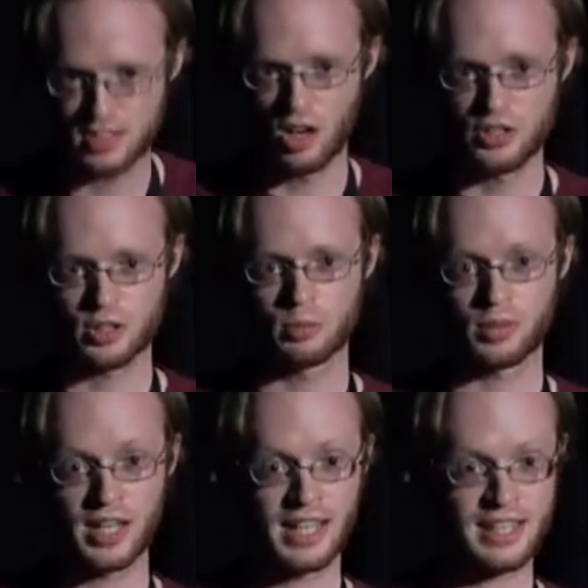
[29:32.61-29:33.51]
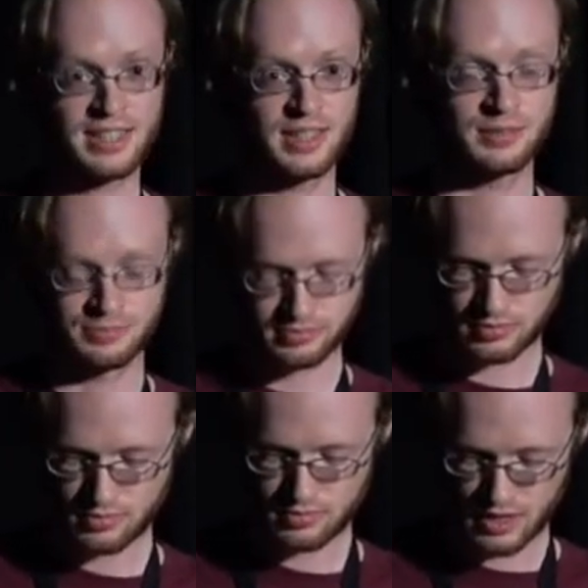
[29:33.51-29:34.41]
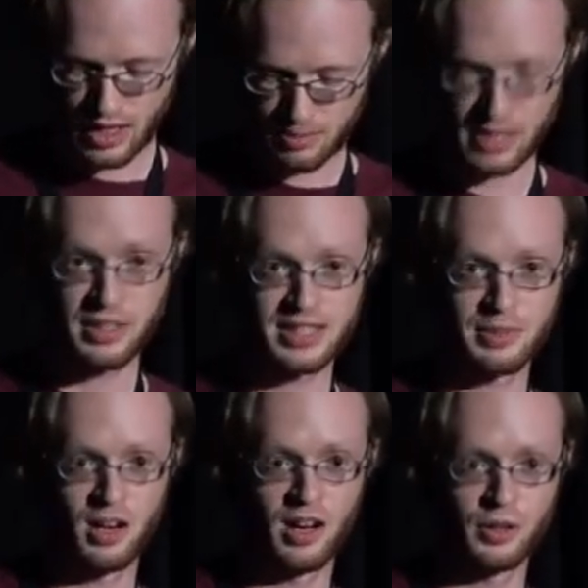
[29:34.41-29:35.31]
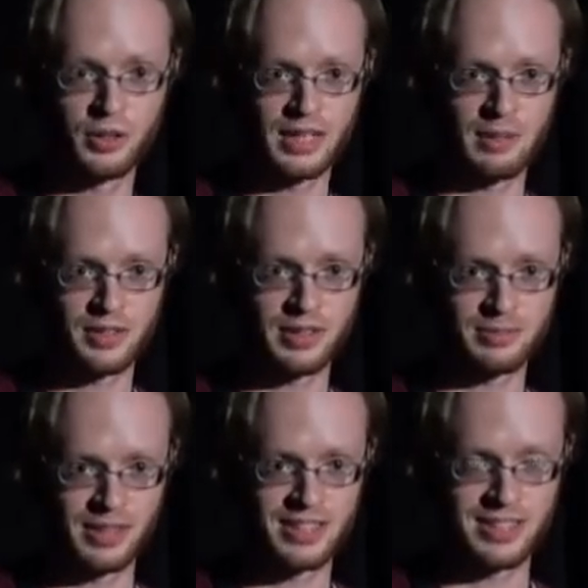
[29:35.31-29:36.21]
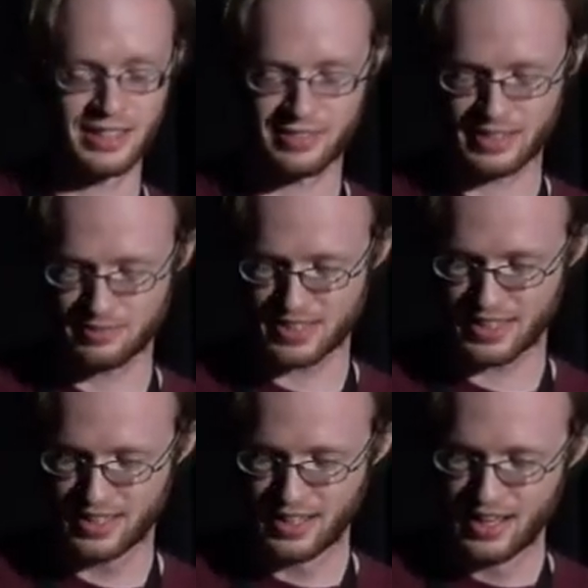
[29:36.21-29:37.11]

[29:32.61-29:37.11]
also broadcasting. Uh, by the way, this has been on the whole time, so it's been listening to everything I've been saying.